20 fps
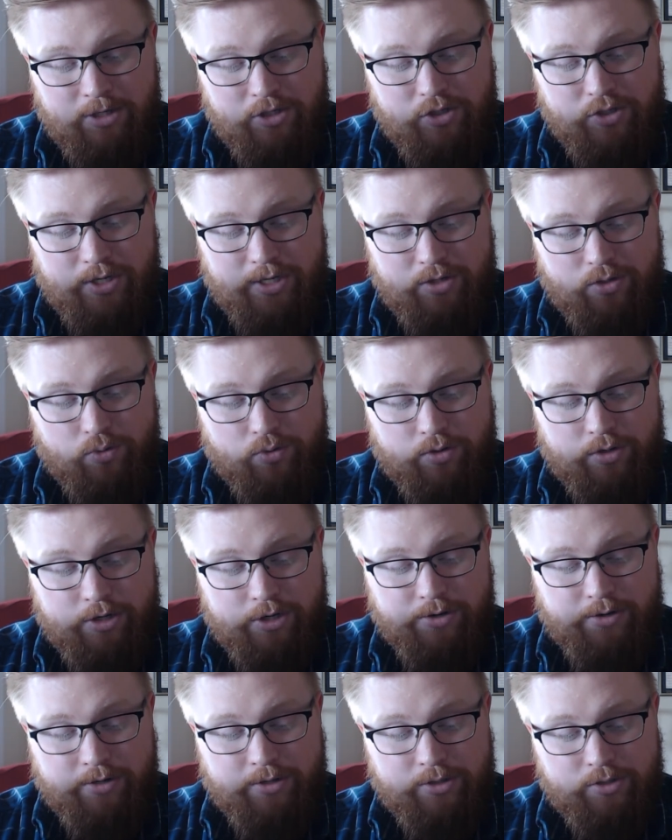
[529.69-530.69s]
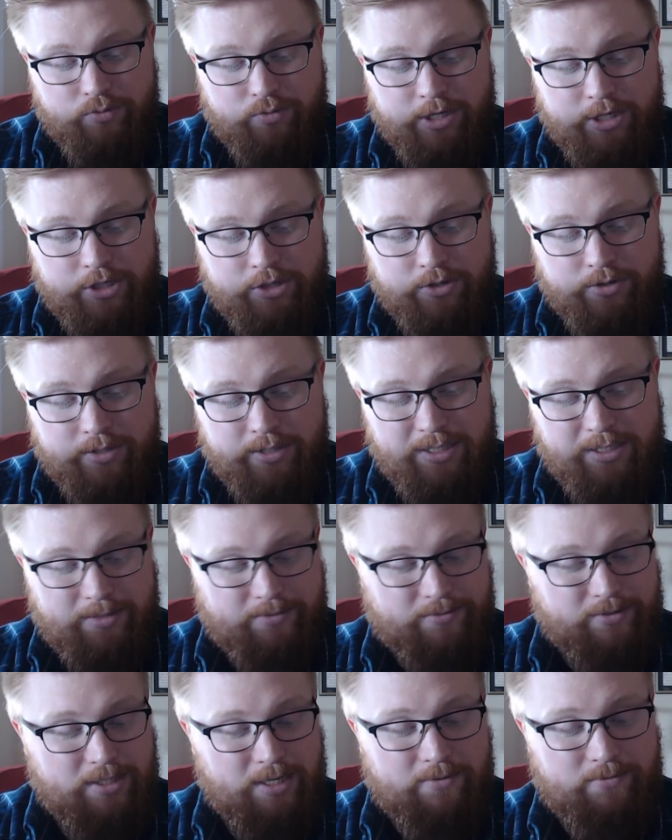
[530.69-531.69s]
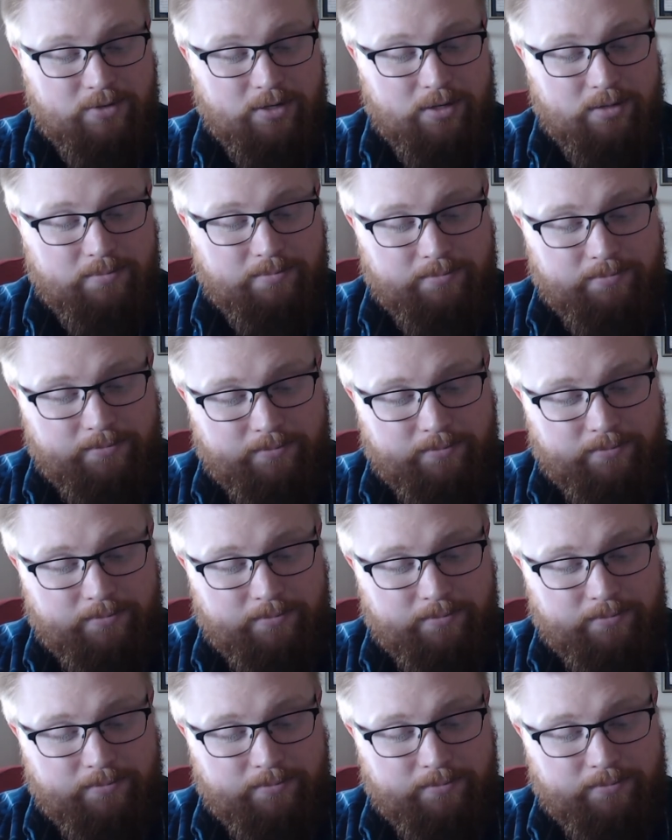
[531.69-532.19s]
She ignored Uriel's reassurances of safety.